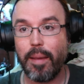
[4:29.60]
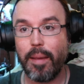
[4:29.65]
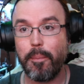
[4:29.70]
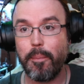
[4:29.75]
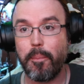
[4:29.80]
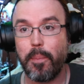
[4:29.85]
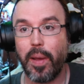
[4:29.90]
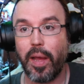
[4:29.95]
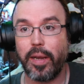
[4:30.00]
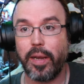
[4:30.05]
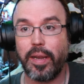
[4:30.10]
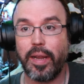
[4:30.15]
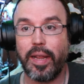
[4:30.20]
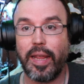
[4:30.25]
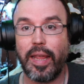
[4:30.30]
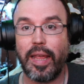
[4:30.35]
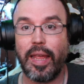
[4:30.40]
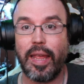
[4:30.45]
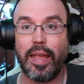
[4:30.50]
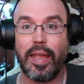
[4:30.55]
but
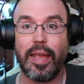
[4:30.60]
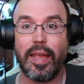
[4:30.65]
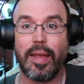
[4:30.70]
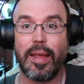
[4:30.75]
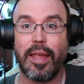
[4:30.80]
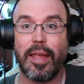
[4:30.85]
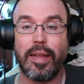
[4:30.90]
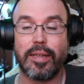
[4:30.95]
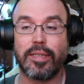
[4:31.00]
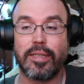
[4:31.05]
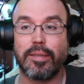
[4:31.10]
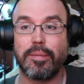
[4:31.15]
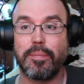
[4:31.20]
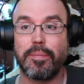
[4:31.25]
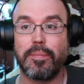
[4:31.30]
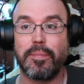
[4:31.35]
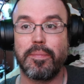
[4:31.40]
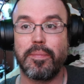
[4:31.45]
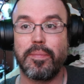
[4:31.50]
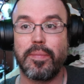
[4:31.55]
it it's
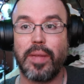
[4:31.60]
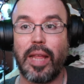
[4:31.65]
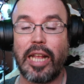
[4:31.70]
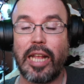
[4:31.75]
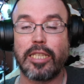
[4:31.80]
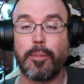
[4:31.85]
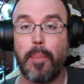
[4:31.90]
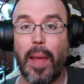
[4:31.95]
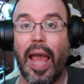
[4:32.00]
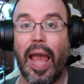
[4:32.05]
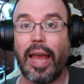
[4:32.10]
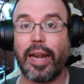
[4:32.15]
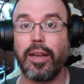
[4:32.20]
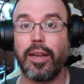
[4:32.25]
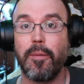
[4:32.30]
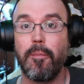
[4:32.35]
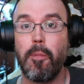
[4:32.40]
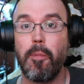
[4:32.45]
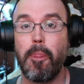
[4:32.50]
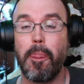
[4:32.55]
it's bad.
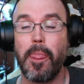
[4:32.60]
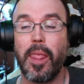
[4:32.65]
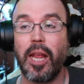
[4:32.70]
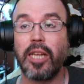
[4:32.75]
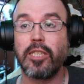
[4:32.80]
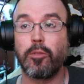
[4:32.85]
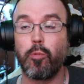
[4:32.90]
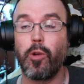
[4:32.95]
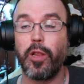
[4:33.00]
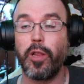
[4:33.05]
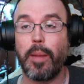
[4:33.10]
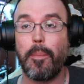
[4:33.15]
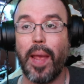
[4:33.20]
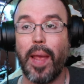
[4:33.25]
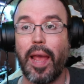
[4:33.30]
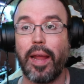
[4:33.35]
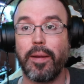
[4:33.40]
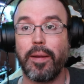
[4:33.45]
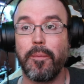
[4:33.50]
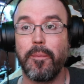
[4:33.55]
It's really
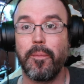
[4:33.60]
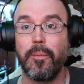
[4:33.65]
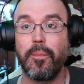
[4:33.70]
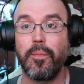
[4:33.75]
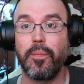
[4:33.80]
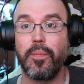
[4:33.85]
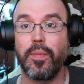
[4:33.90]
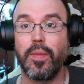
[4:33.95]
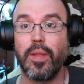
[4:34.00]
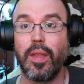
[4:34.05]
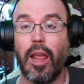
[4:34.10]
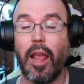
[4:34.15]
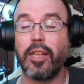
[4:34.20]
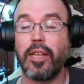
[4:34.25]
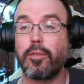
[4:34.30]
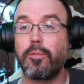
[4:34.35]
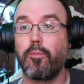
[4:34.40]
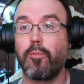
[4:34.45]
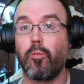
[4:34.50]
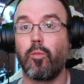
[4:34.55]
bad.
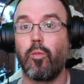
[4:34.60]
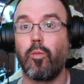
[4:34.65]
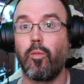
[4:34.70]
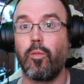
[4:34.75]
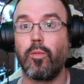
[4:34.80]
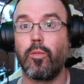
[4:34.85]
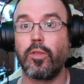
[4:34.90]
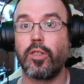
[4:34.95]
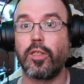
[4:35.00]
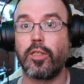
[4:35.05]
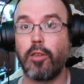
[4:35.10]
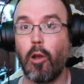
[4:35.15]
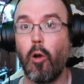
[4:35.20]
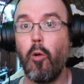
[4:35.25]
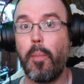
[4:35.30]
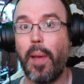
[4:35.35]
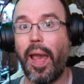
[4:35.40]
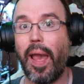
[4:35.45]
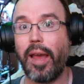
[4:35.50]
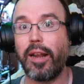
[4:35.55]
It's so
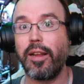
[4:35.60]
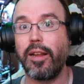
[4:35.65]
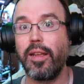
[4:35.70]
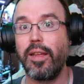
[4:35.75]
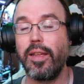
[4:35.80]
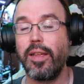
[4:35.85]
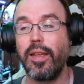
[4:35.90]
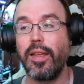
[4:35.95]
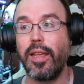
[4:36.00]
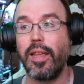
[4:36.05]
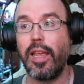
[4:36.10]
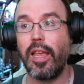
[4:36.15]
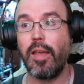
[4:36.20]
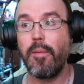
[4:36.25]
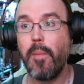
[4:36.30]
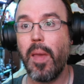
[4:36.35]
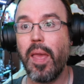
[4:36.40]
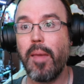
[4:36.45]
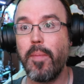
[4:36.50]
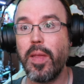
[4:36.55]
bad. It
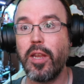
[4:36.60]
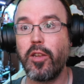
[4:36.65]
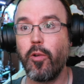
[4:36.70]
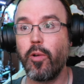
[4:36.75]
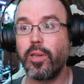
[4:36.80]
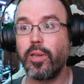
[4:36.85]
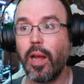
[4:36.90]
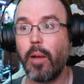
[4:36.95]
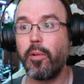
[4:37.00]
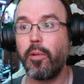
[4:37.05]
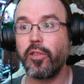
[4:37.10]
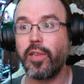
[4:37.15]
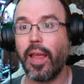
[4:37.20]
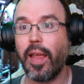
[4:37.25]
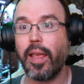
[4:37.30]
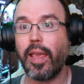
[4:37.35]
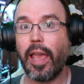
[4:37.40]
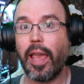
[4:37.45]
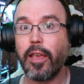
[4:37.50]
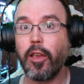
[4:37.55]
made me do a double
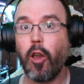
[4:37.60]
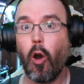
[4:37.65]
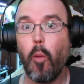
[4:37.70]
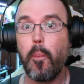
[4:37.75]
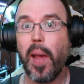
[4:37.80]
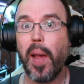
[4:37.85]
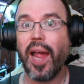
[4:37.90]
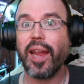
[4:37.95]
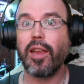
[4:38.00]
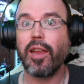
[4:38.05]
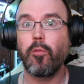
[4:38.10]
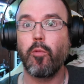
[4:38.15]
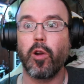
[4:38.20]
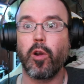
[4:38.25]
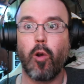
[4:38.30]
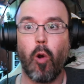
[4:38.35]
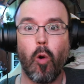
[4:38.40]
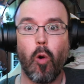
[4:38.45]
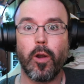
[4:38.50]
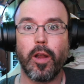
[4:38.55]
take and go back and
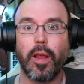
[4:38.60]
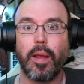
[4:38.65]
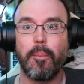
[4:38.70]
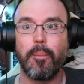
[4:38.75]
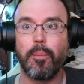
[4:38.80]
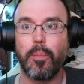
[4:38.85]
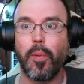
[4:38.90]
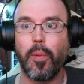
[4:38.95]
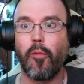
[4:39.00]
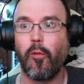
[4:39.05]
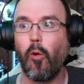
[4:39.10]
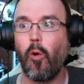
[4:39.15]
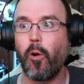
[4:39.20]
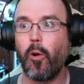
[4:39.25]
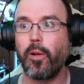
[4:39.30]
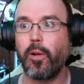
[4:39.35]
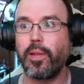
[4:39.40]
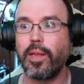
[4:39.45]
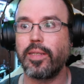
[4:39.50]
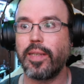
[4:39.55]
record it
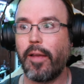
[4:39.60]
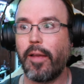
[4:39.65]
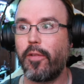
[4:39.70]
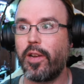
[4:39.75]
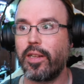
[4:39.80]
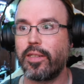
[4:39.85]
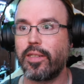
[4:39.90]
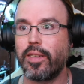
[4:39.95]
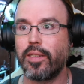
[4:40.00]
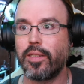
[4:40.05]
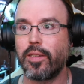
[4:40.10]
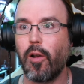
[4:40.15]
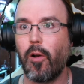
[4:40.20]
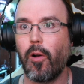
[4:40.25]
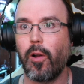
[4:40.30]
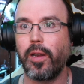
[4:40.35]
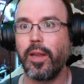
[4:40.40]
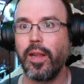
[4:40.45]
before this evidence is gone.